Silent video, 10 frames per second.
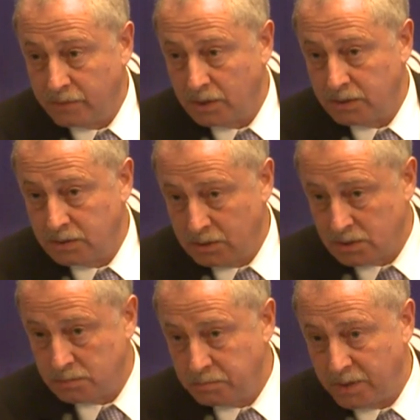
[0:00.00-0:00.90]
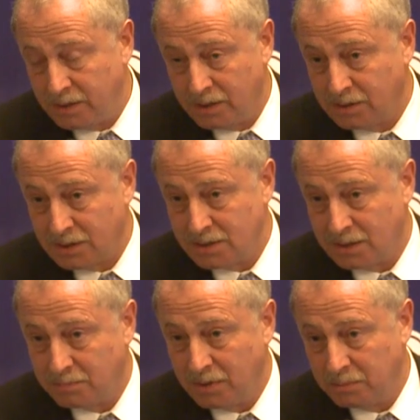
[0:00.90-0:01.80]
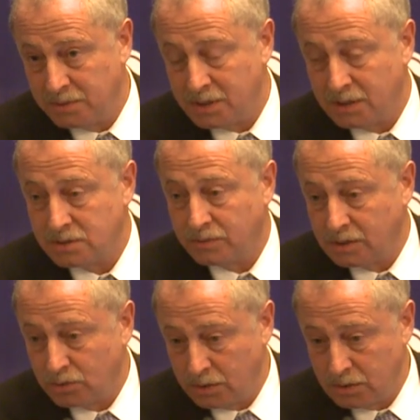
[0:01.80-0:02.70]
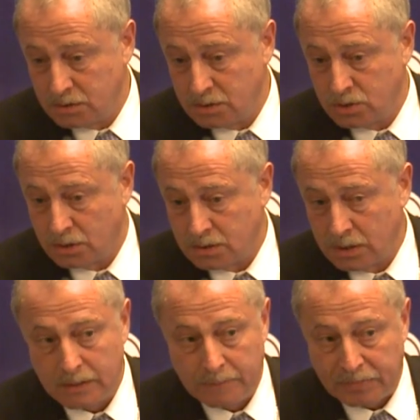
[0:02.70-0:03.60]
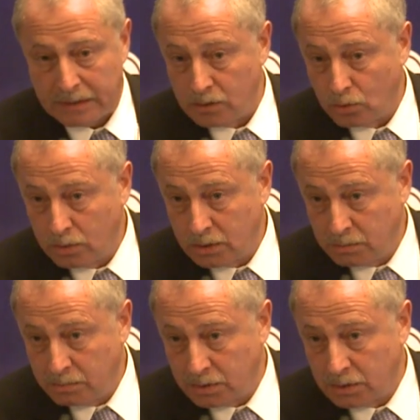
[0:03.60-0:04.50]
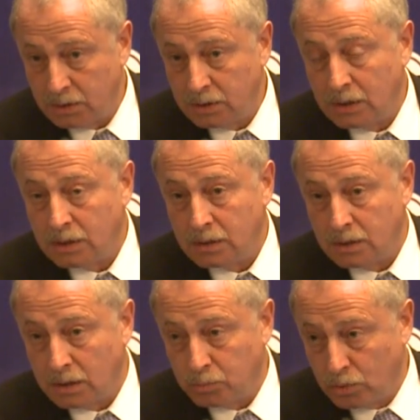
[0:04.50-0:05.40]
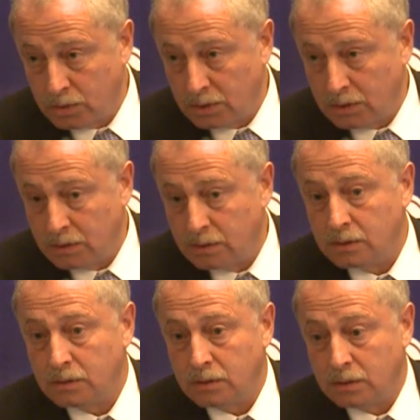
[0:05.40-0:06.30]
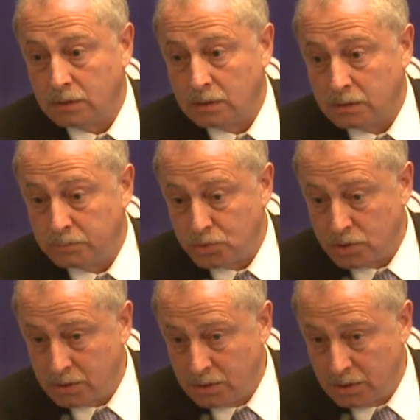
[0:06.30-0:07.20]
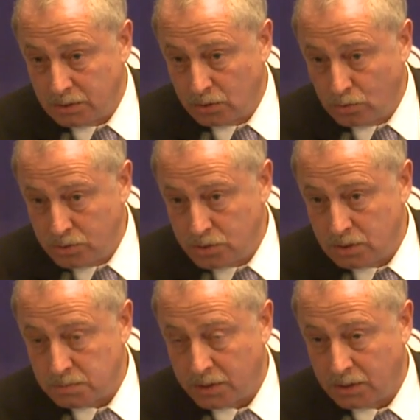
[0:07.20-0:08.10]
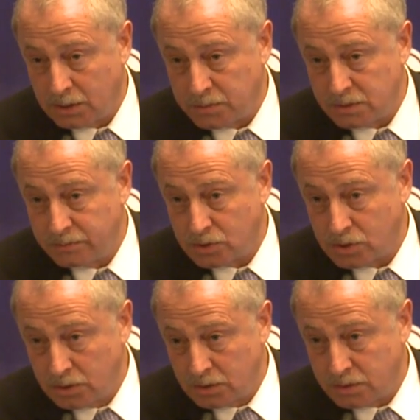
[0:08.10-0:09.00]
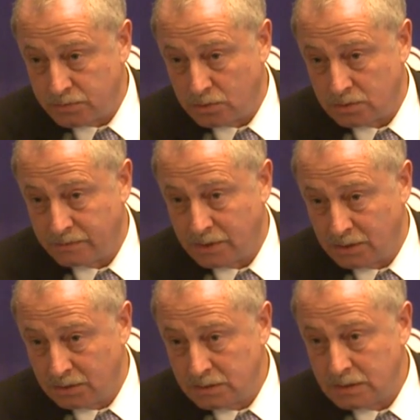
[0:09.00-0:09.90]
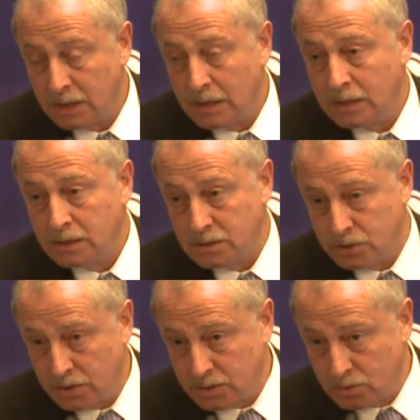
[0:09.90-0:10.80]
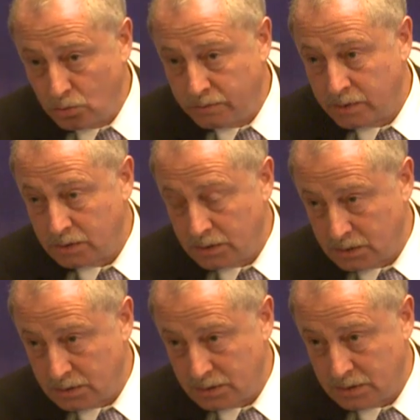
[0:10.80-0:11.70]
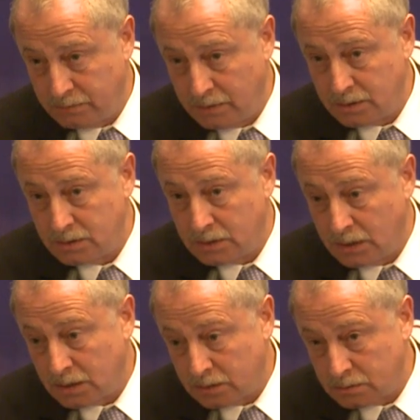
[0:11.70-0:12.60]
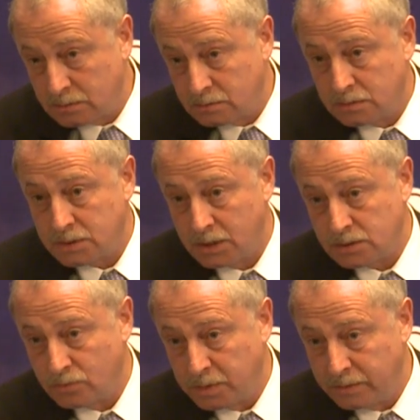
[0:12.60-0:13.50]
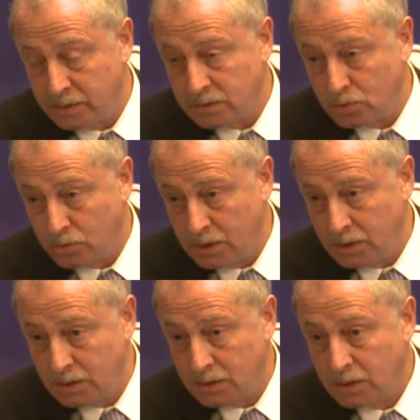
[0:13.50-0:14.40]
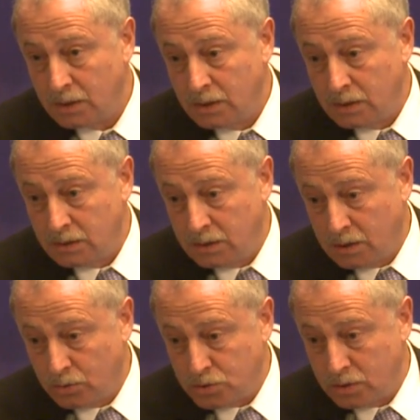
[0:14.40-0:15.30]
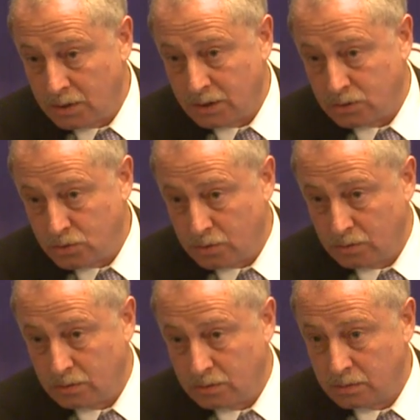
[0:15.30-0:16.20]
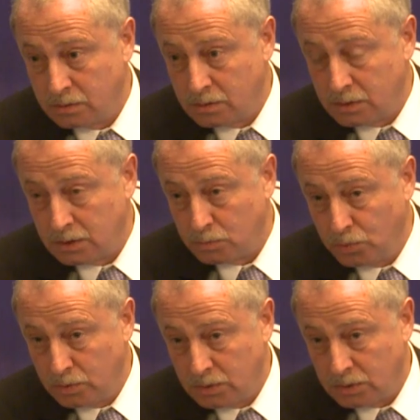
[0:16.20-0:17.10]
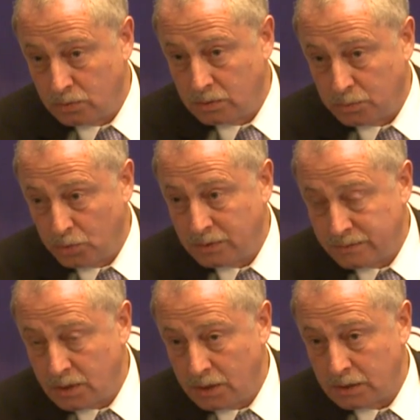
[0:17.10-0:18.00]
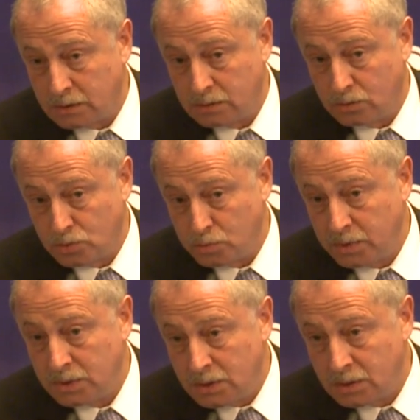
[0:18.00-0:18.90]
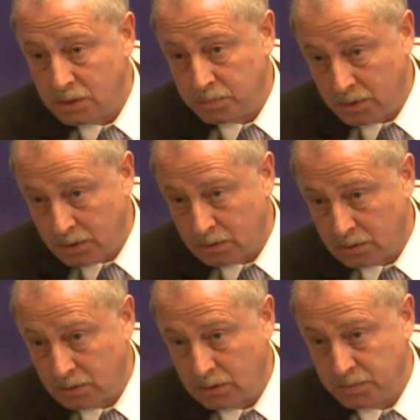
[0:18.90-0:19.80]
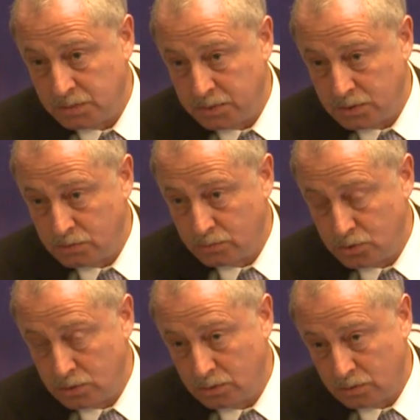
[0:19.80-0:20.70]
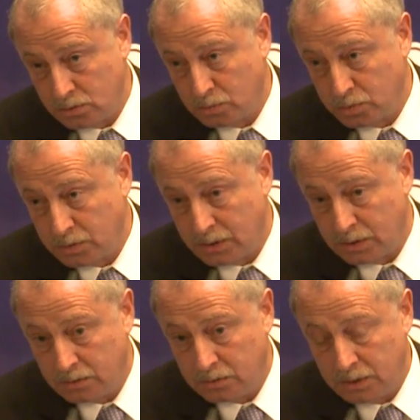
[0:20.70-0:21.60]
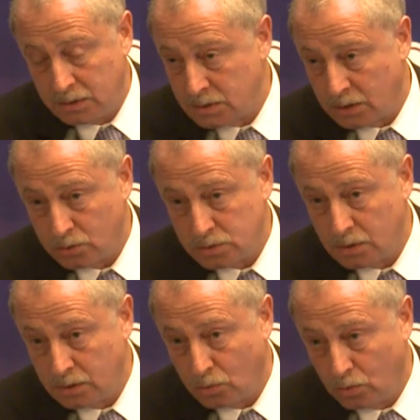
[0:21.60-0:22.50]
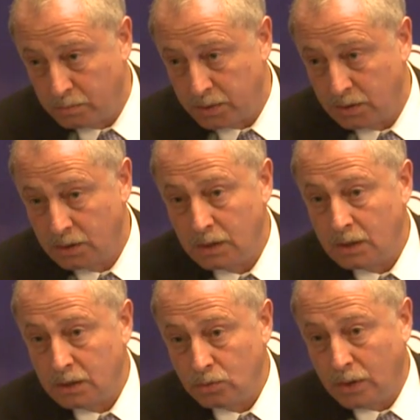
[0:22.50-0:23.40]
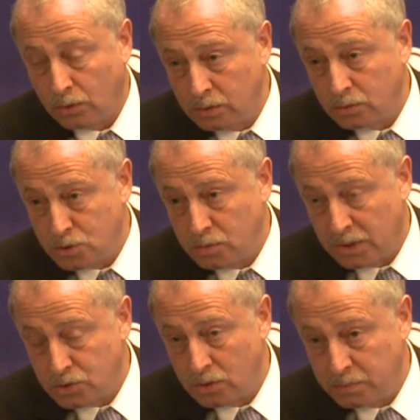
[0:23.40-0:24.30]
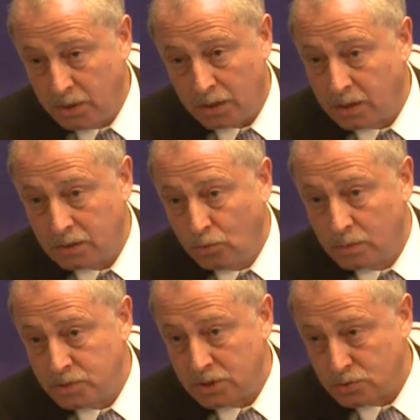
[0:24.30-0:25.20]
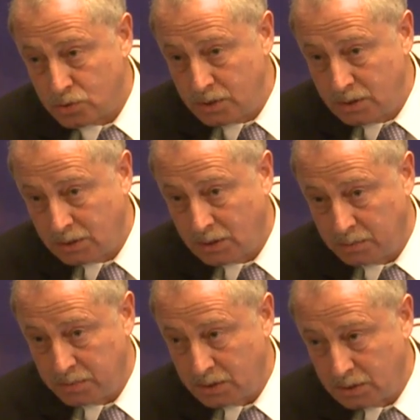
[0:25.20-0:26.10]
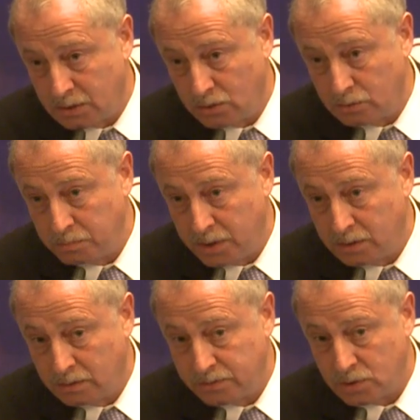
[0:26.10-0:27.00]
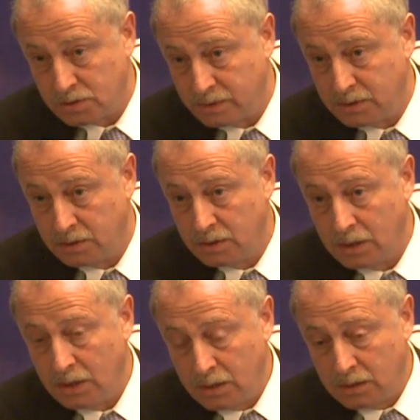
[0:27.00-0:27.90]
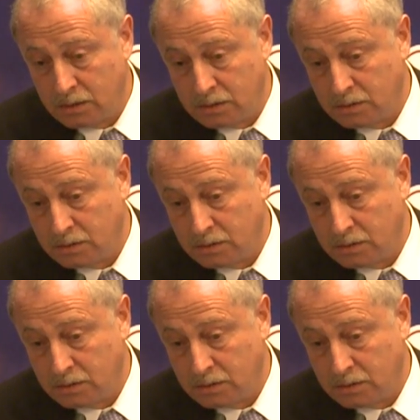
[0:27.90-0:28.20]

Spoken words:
at least it was there. Maybe we would have done it differently if we had the resources that we have today 5 years ago. But in any case, the budgets were allocated, but then the program was over, the budget money was spent, and that was the end of it. Now we have new resources and we must start again. And it's wonderful that you have a vision, but I think again we should have one operator, be it Rostelecom, be it RTCom doesn't exist anymore as an operator.